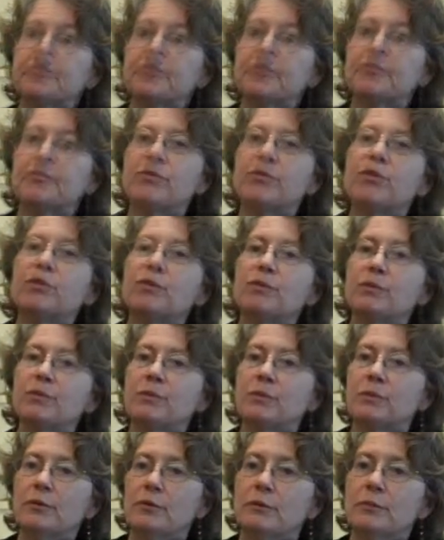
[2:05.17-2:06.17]
If
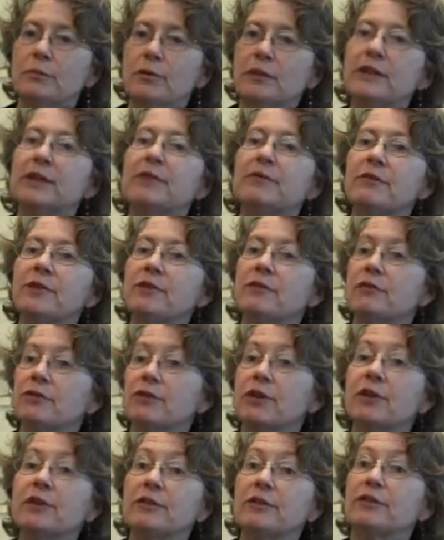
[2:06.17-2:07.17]
you believe that your
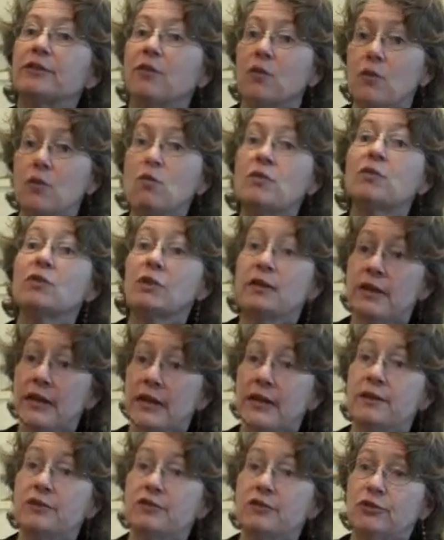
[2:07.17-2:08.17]
child is overly
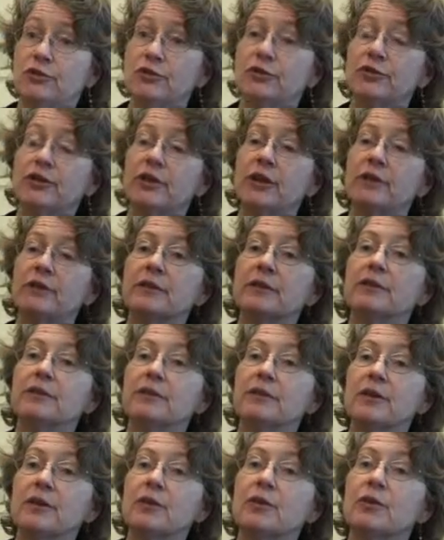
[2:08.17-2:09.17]
anxious and
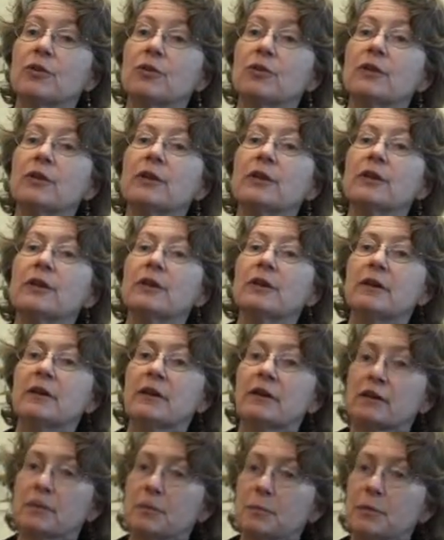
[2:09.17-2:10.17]
that their
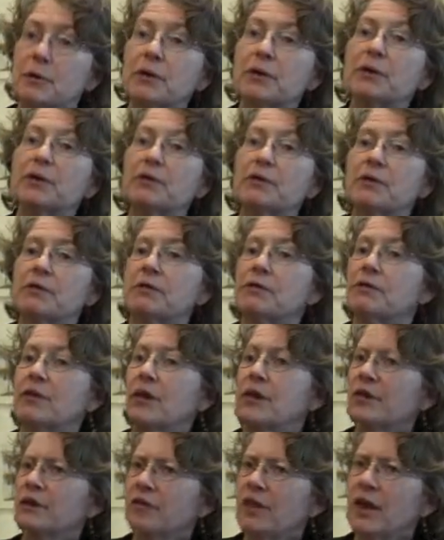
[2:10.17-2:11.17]
experience of
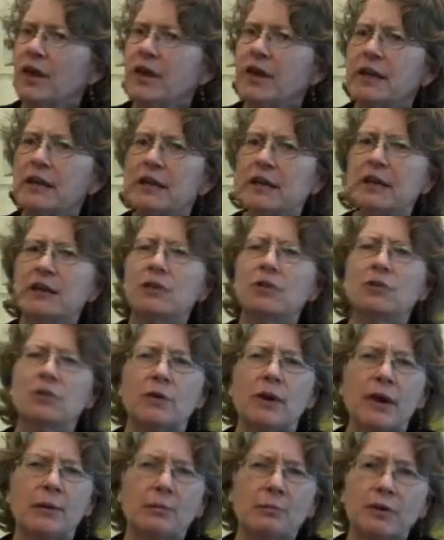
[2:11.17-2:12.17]
anxiety
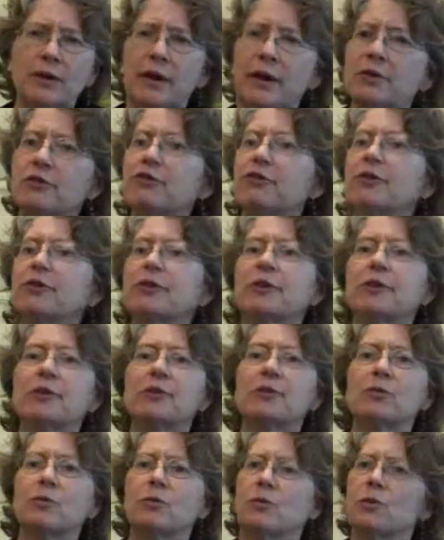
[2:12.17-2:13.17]
or
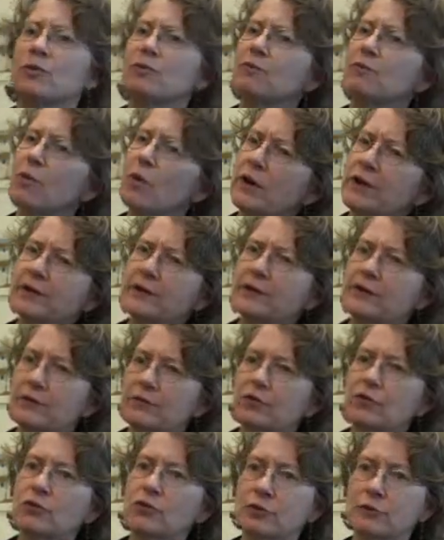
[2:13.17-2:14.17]
apprehension or avoidance
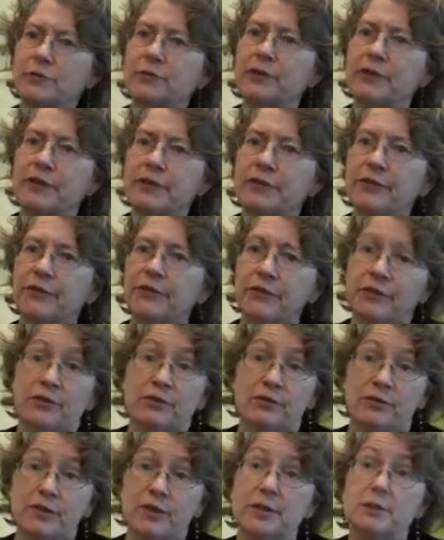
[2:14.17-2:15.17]
of circumstances that
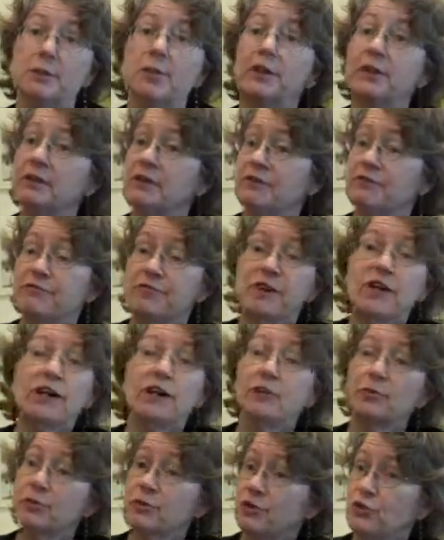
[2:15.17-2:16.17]
are typically
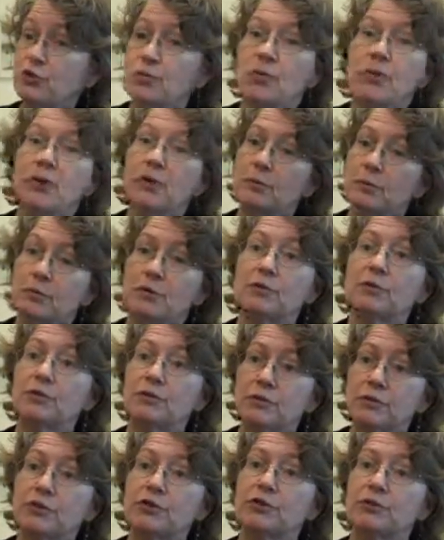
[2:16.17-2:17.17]
fun or enjoyable
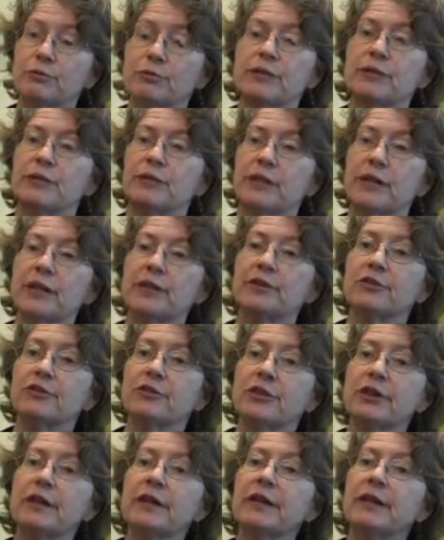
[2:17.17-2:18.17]
for children their
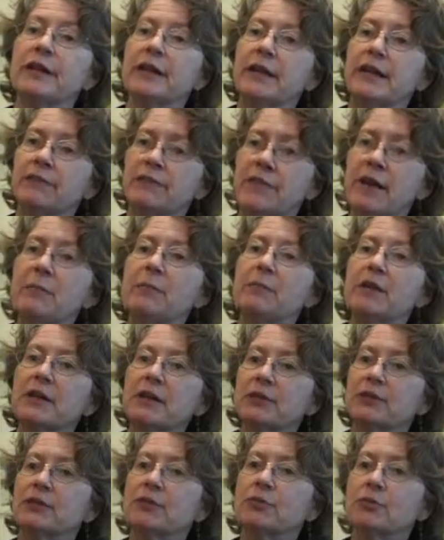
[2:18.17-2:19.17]
age, if that
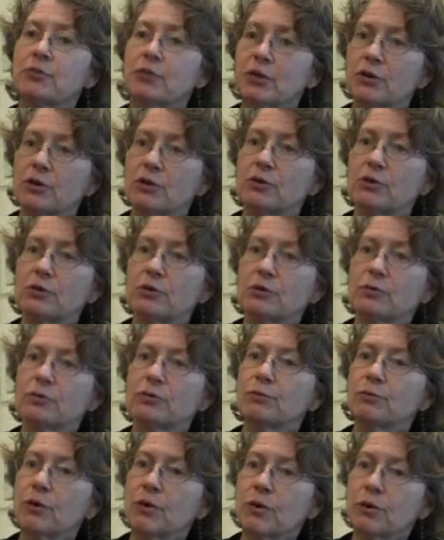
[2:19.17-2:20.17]
begins to occur
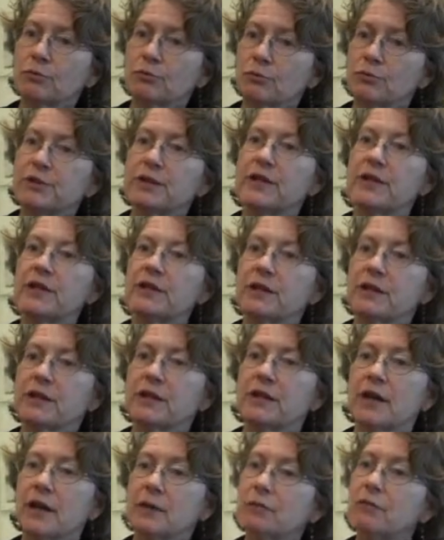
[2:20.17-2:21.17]

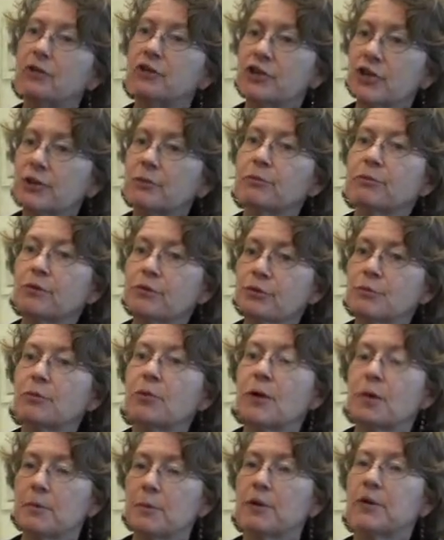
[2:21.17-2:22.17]
routinely, I would check with your
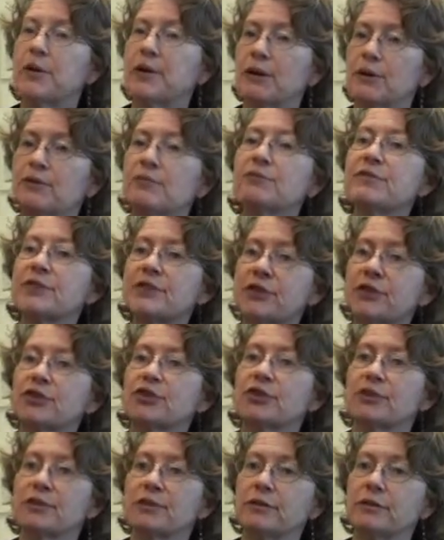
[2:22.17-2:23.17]
primary care
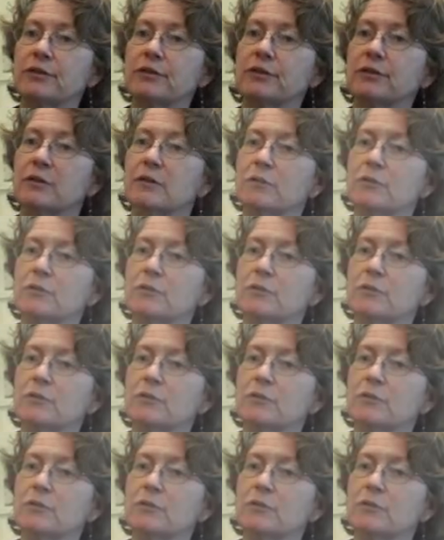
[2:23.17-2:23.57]
physician.